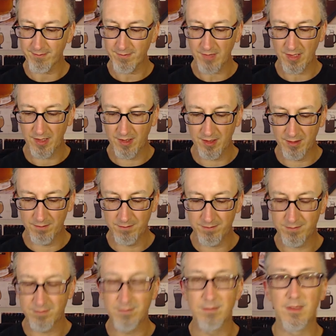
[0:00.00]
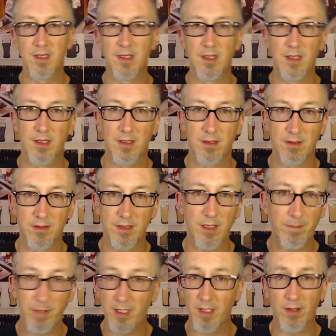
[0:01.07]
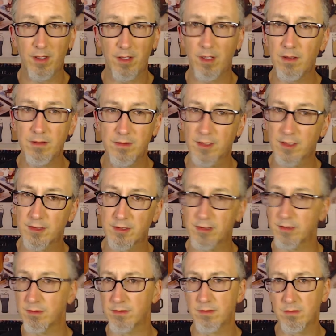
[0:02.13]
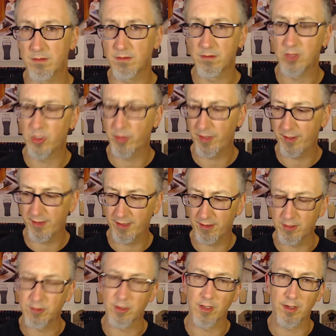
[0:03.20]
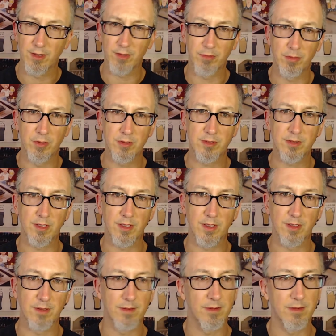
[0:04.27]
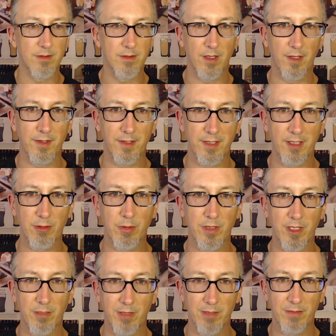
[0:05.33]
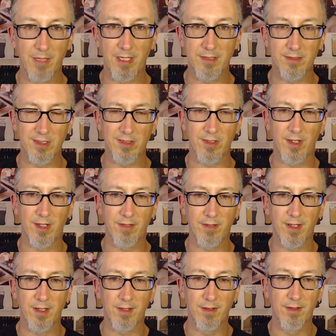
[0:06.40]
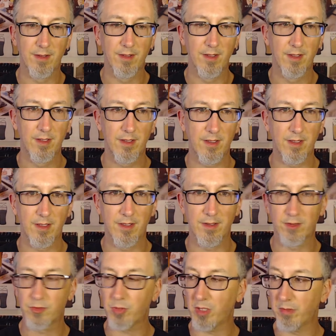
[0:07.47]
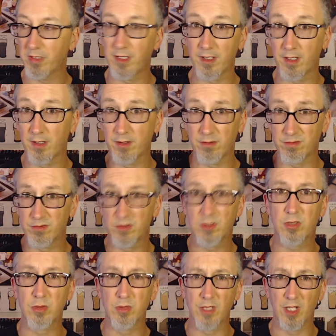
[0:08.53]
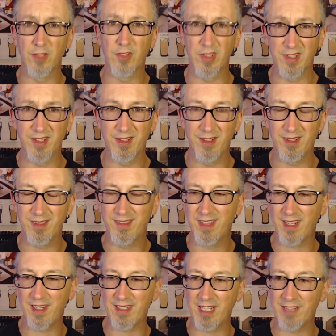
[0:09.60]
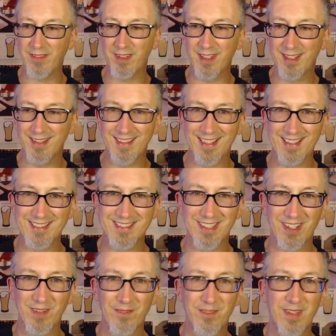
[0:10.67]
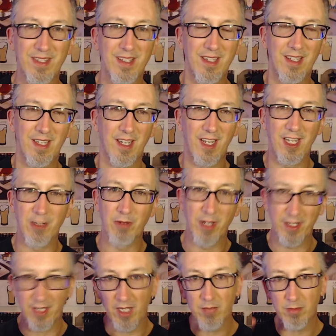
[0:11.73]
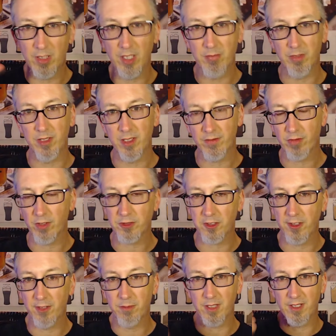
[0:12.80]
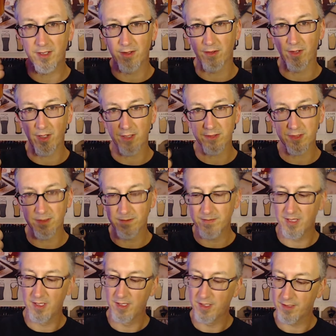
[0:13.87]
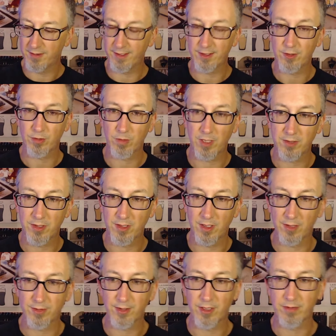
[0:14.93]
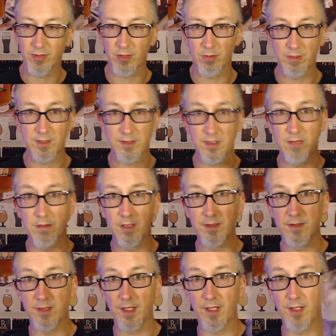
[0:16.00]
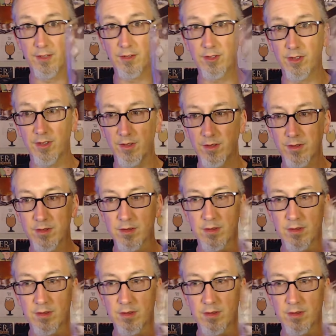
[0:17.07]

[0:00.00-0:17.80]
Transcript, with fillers: Um, not bad at all. Just nowhere near as good as most uh, of the equilibrium hazies that I've had, and there's probably like another two dozen that I haven't had yet. So, anyway, I'm rambling. If you watch all of Olivian, you're awesome. Thanks for watching. I'll see you for Whiskey Wednesday. Cheers.